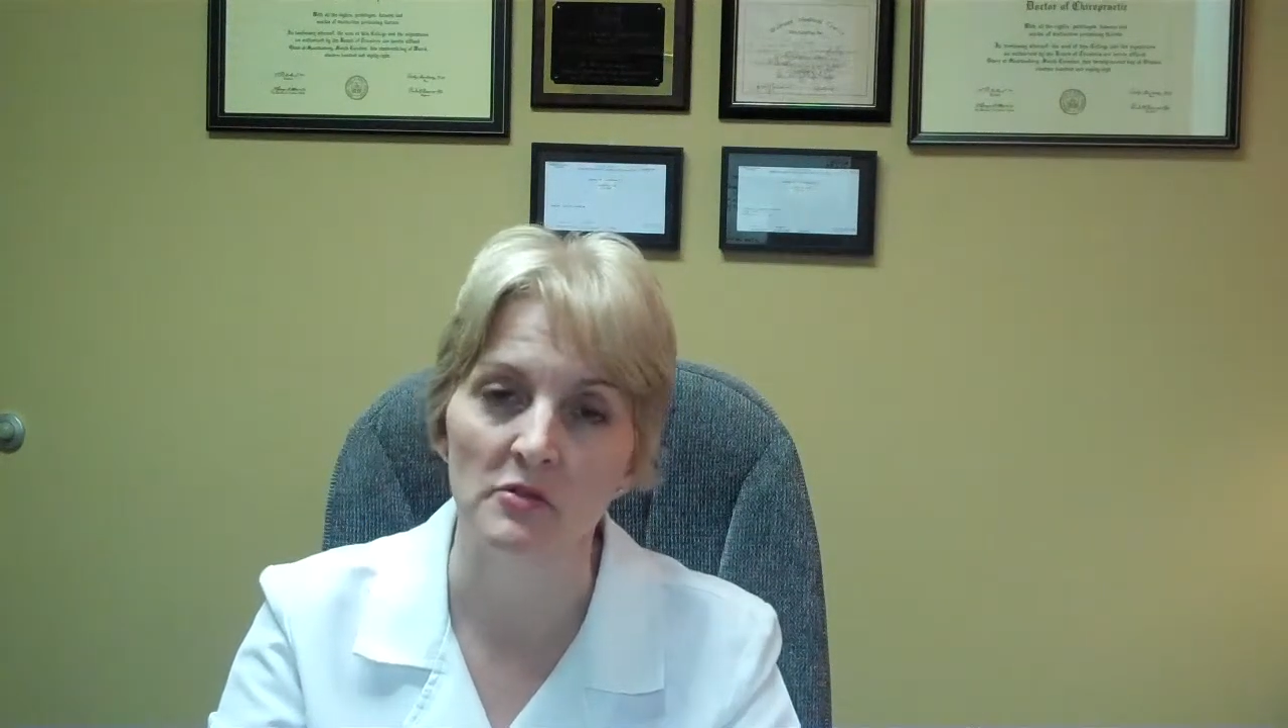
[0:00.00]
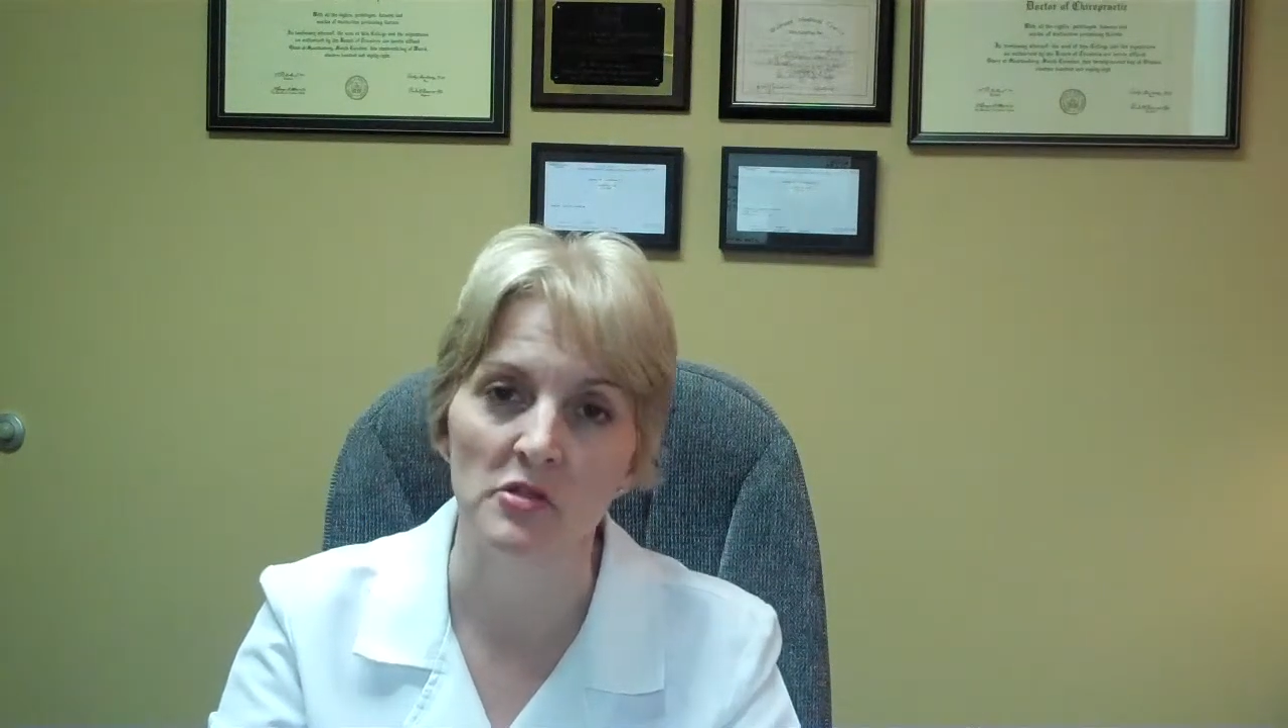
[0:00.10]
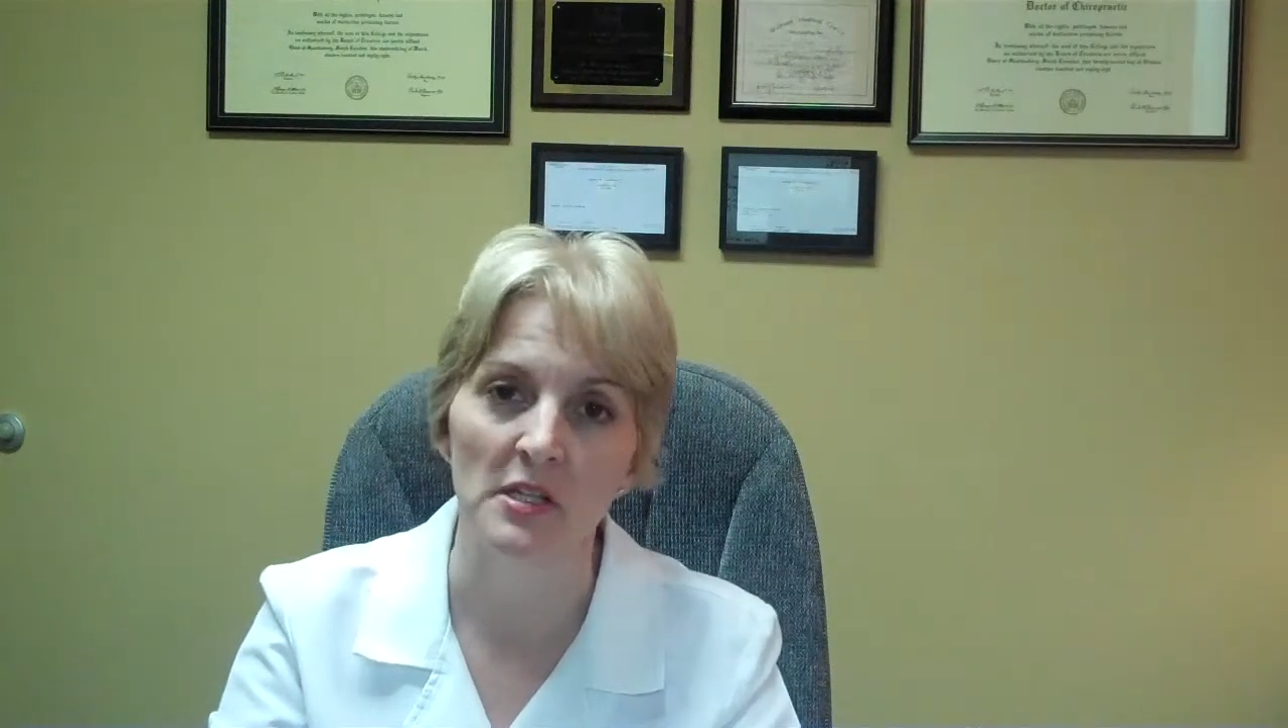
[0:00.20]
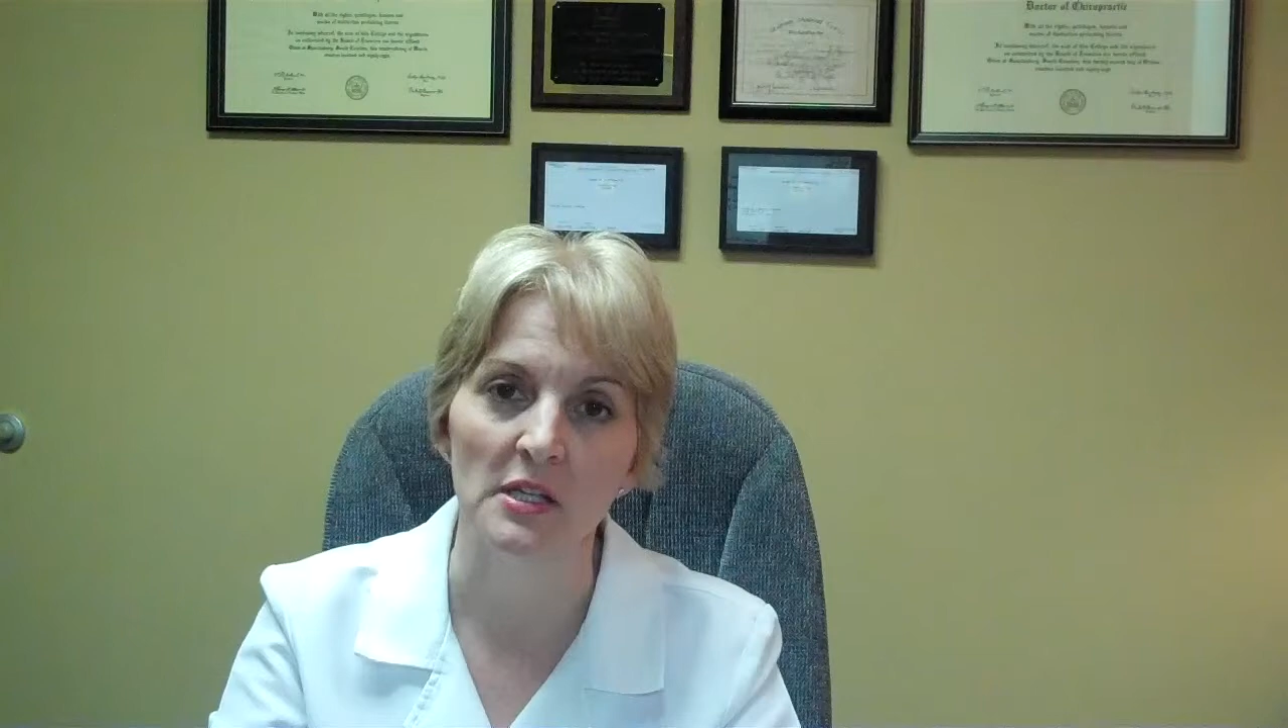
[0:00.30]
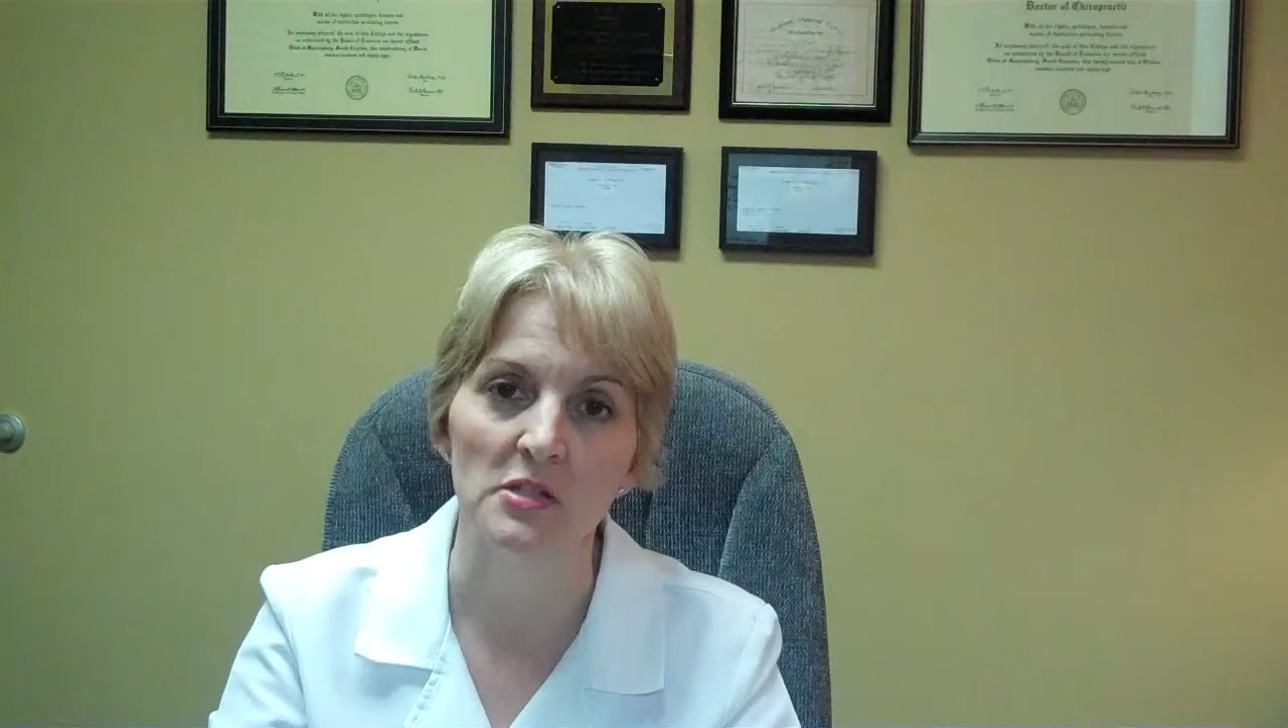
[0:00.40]

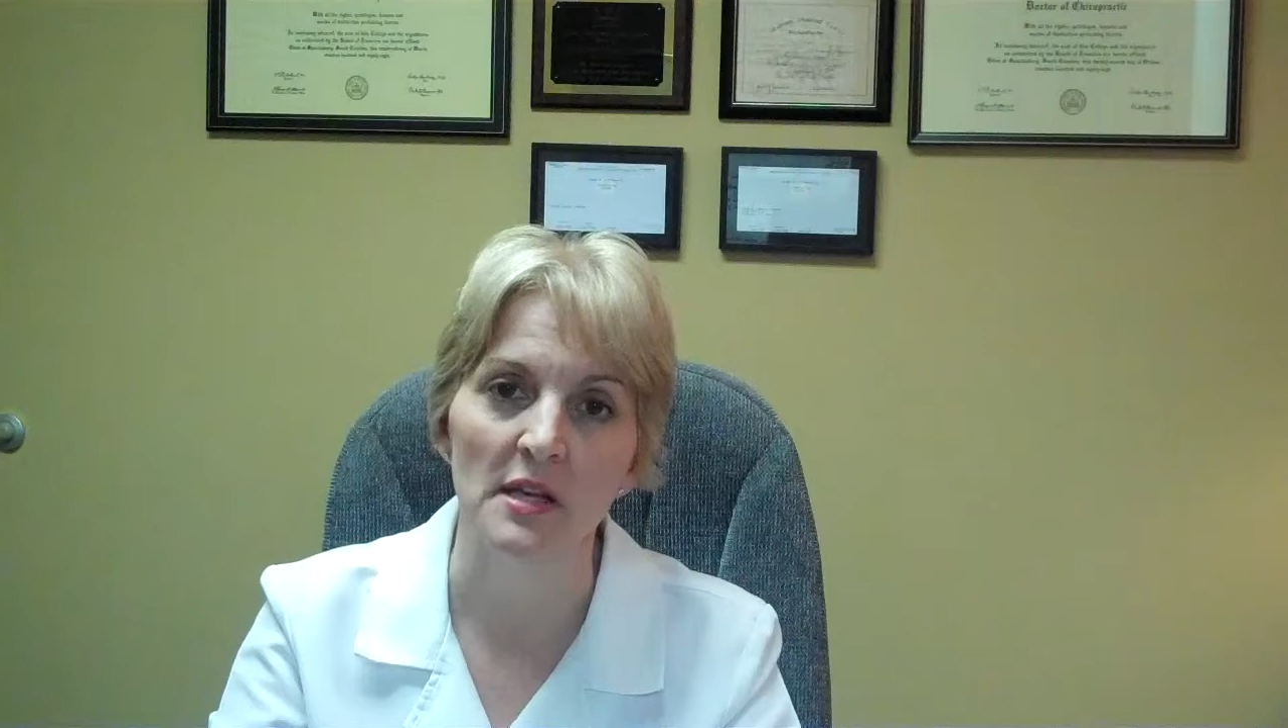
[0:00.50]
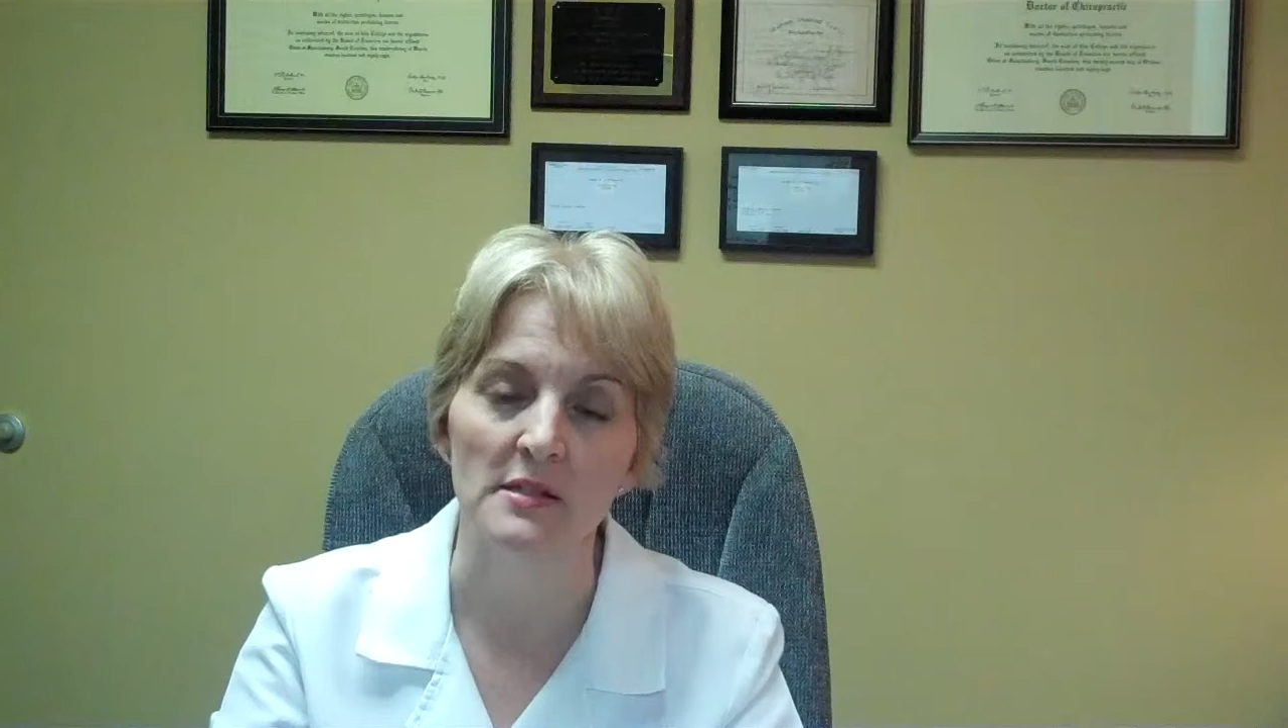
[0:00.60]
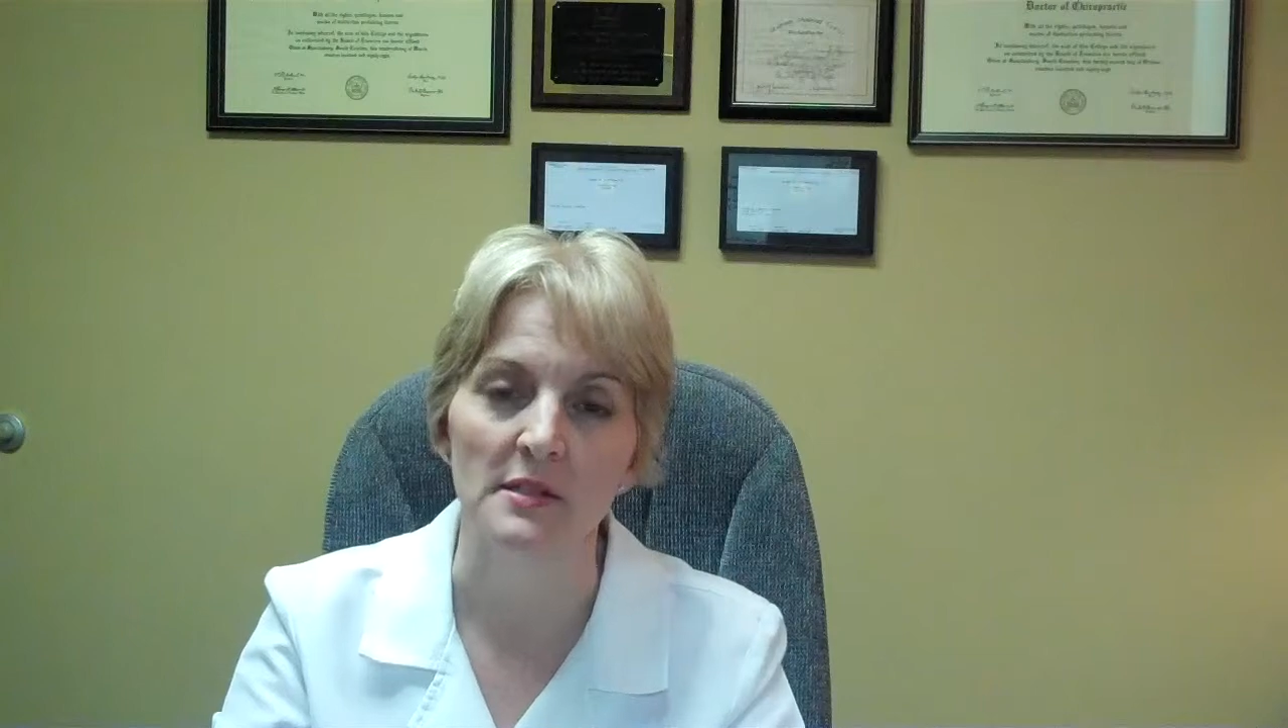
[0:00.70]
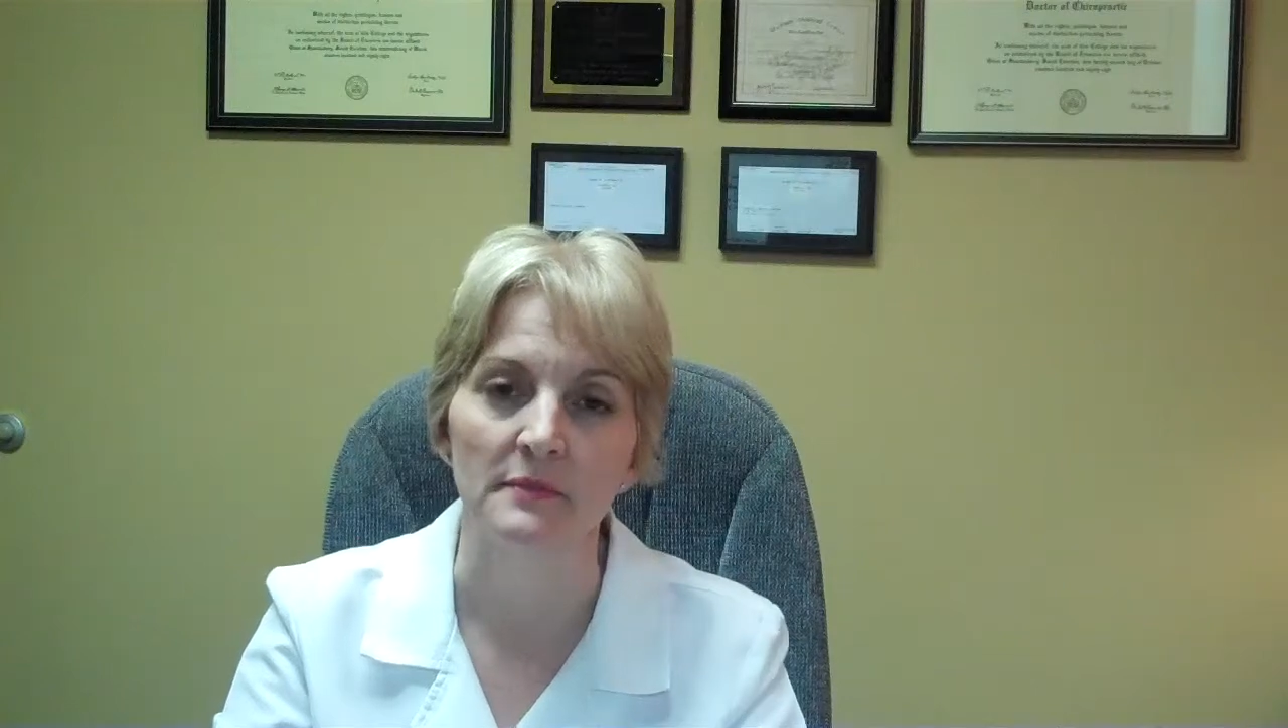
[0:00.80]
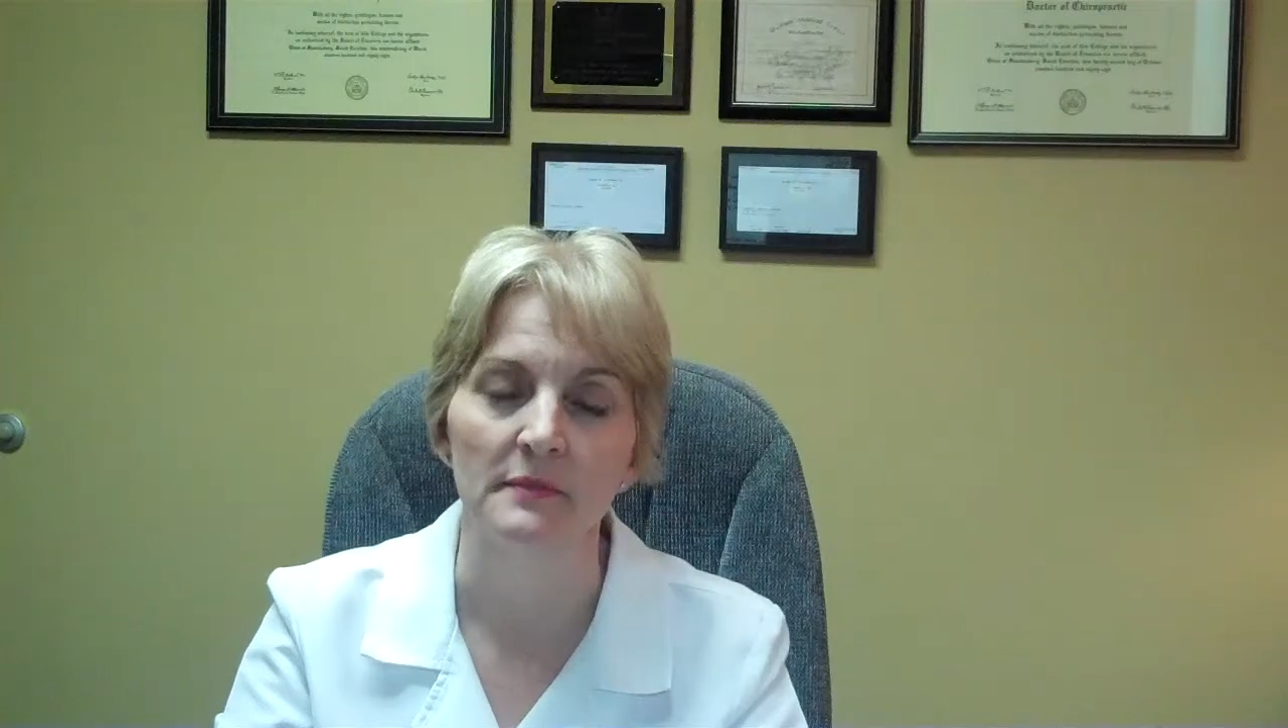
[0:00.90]
Janine
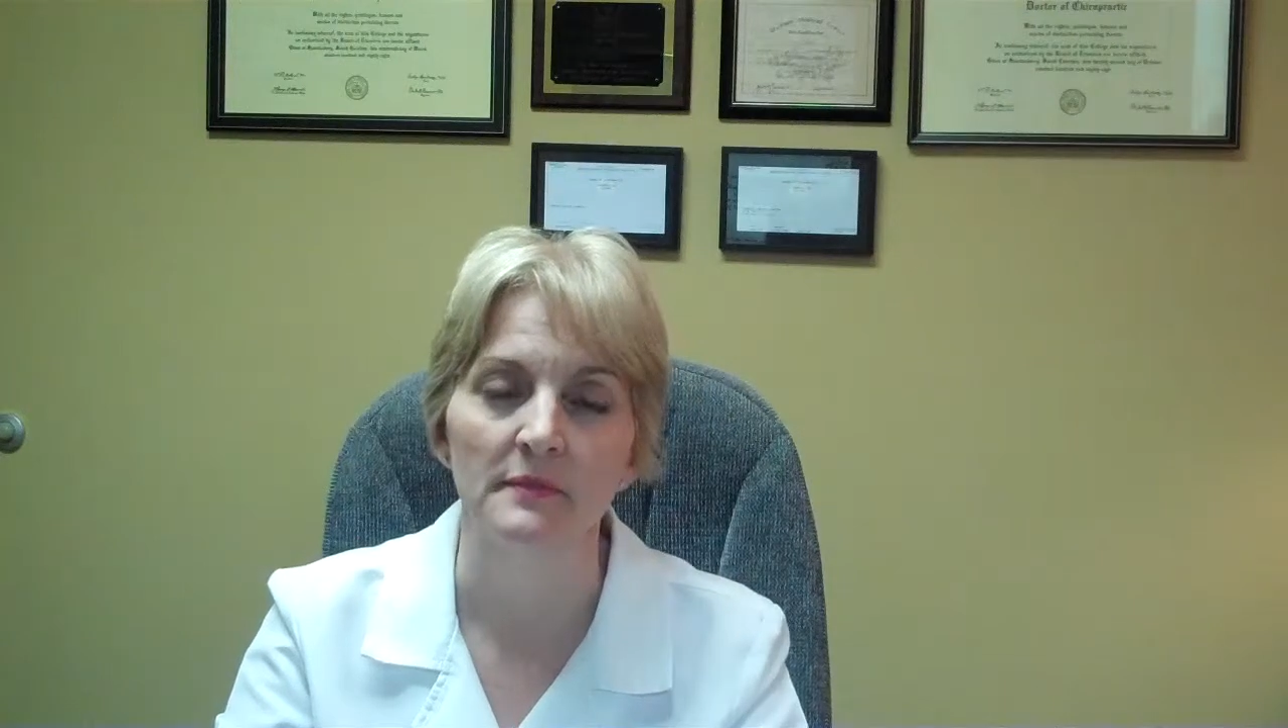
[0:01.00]
Johnson.